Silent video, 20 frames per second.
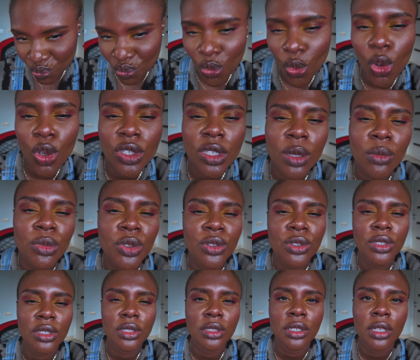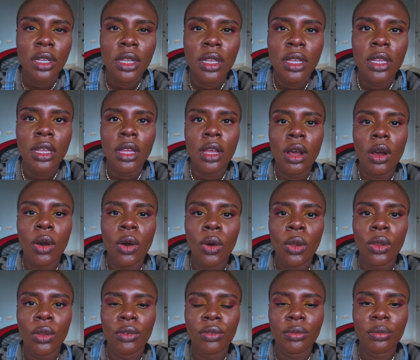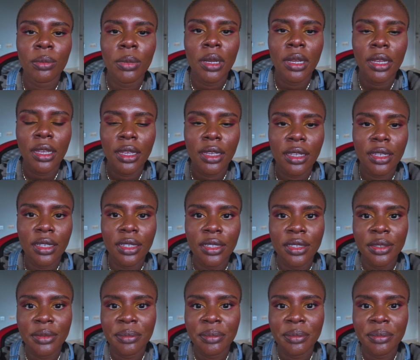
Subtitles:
because I'm using all of my